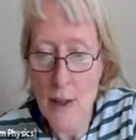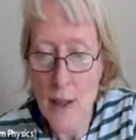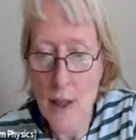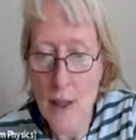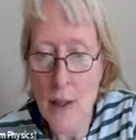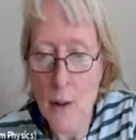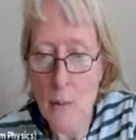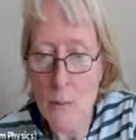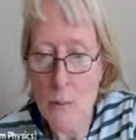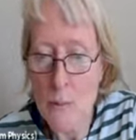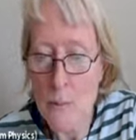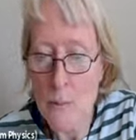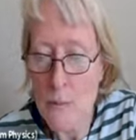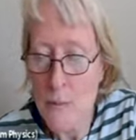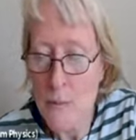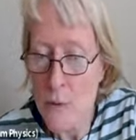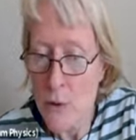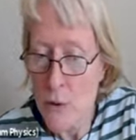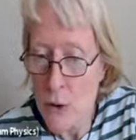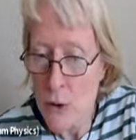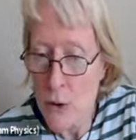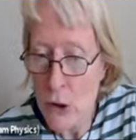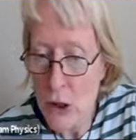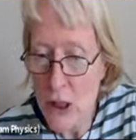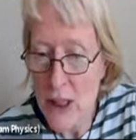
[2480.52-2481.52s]
um,
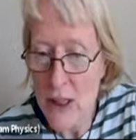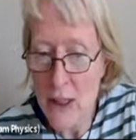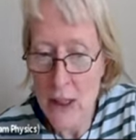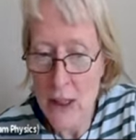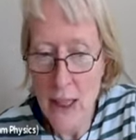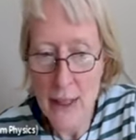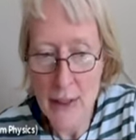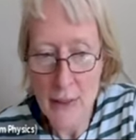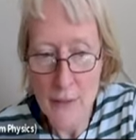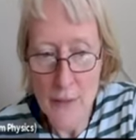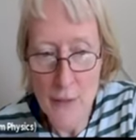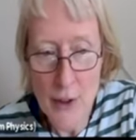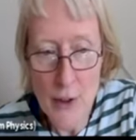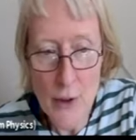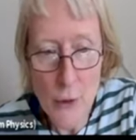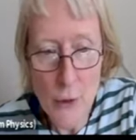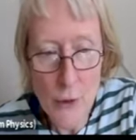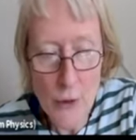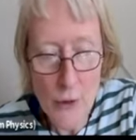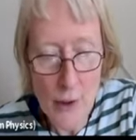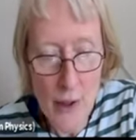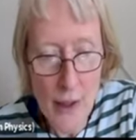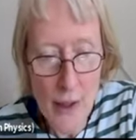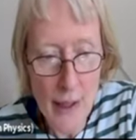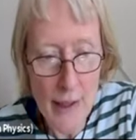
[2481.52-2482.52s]
looking like
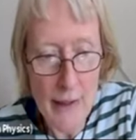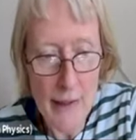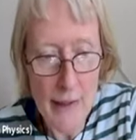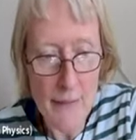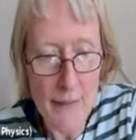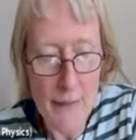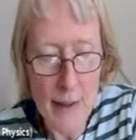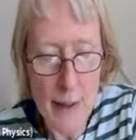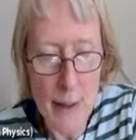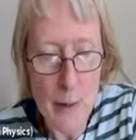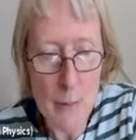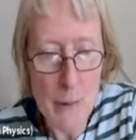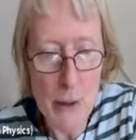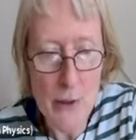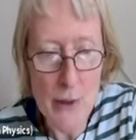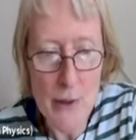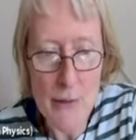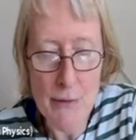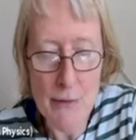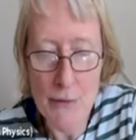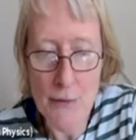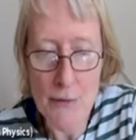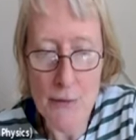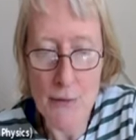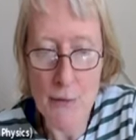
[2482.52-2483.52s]
this. And in the limit
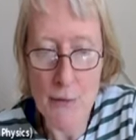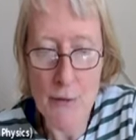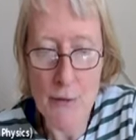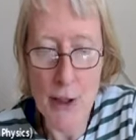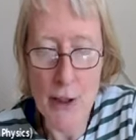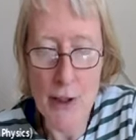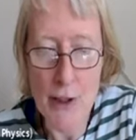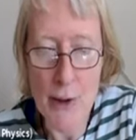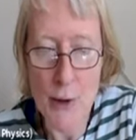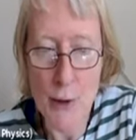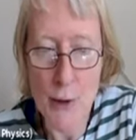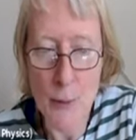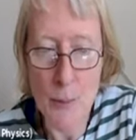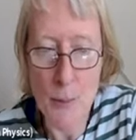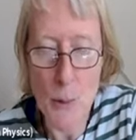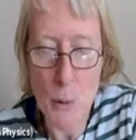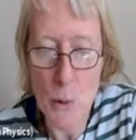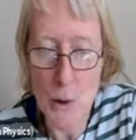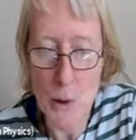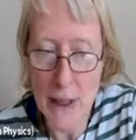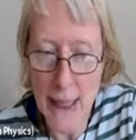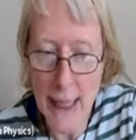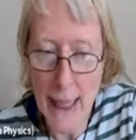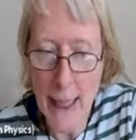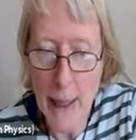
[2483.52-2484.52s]
of very
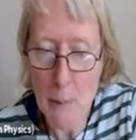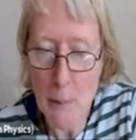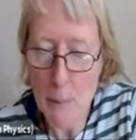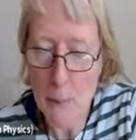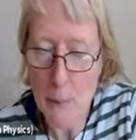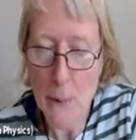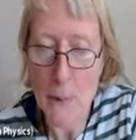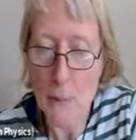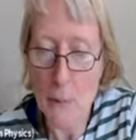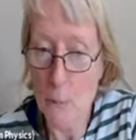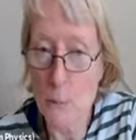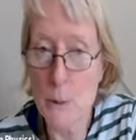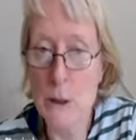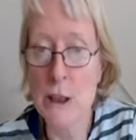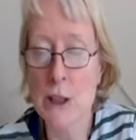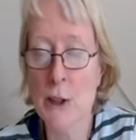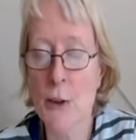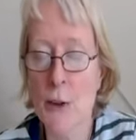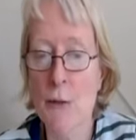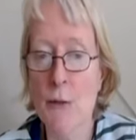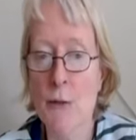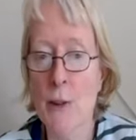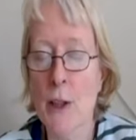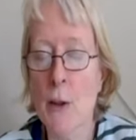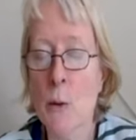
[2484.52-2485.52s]
small gap, which
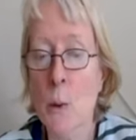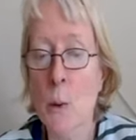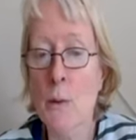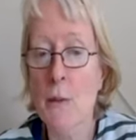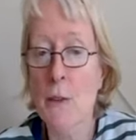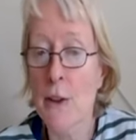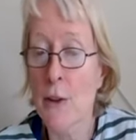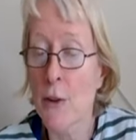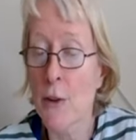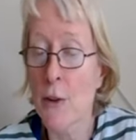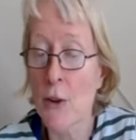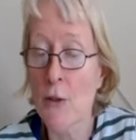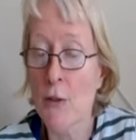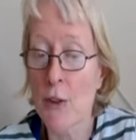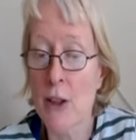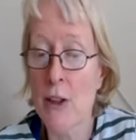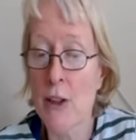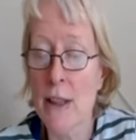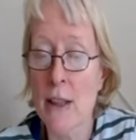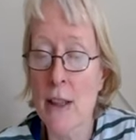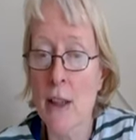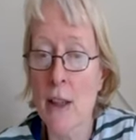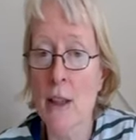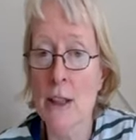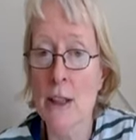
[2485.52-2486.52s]
is equivalent to
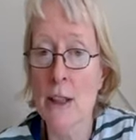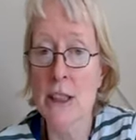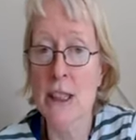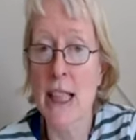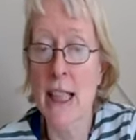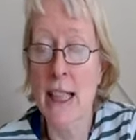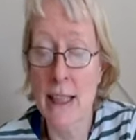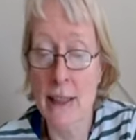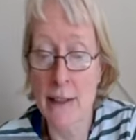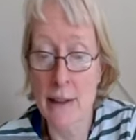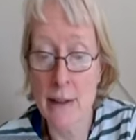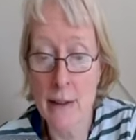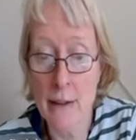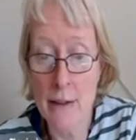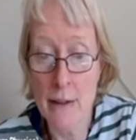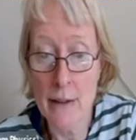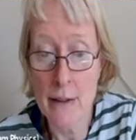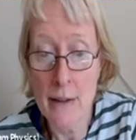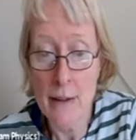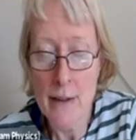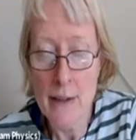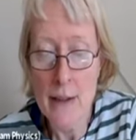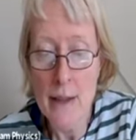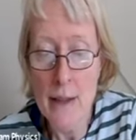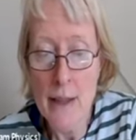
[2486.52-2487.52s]
very large n,
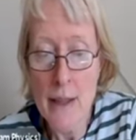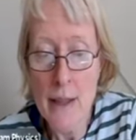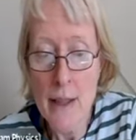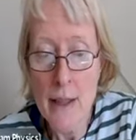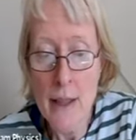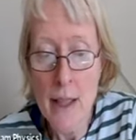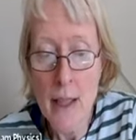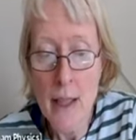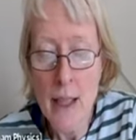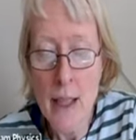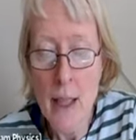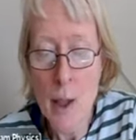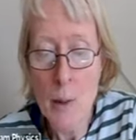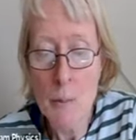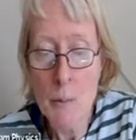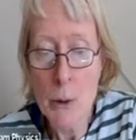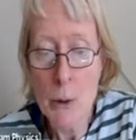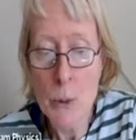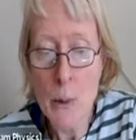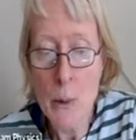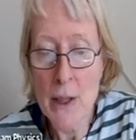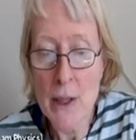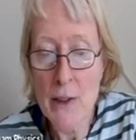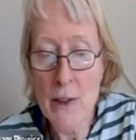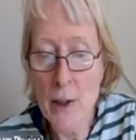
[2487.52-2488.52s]
um,
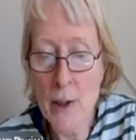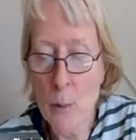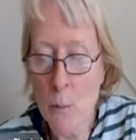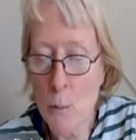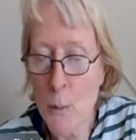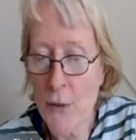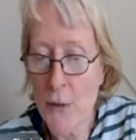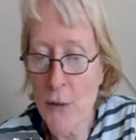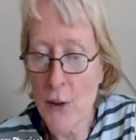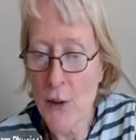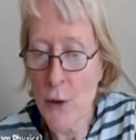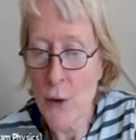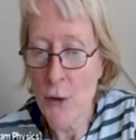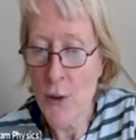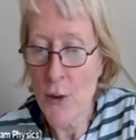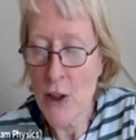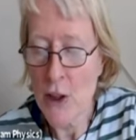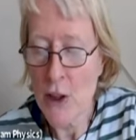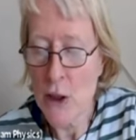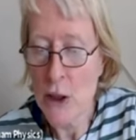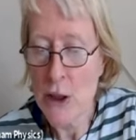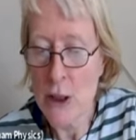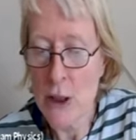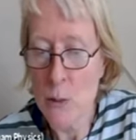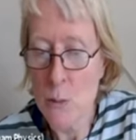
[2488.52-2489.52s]
you end up with this
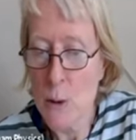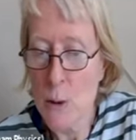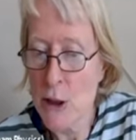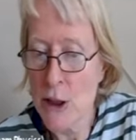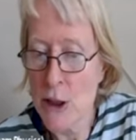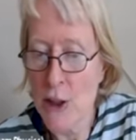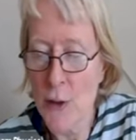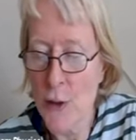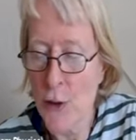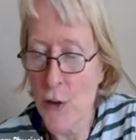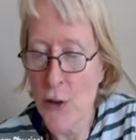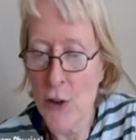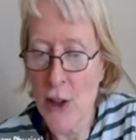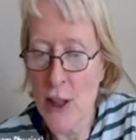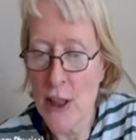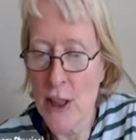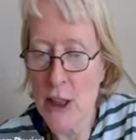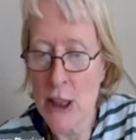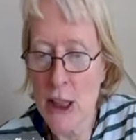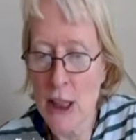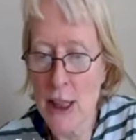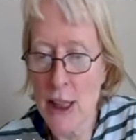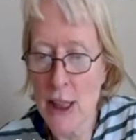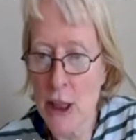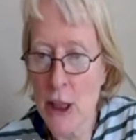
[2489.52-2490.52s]
function, which is
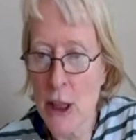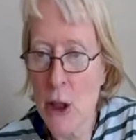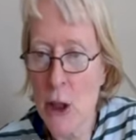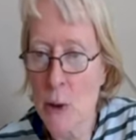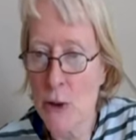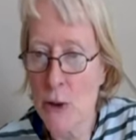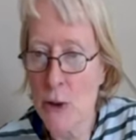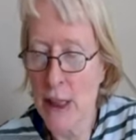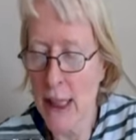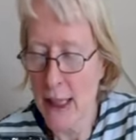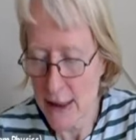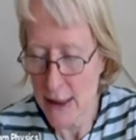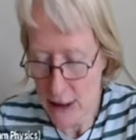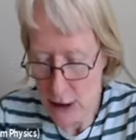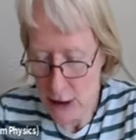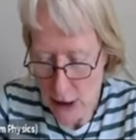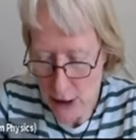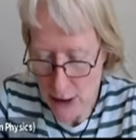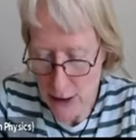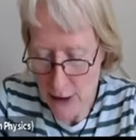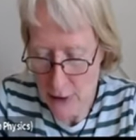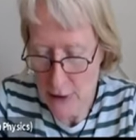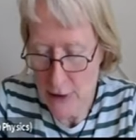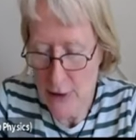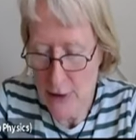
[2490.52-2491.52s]
essentially a
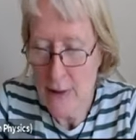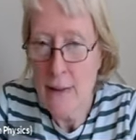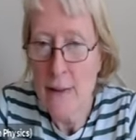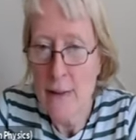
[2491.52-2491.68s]
cotangent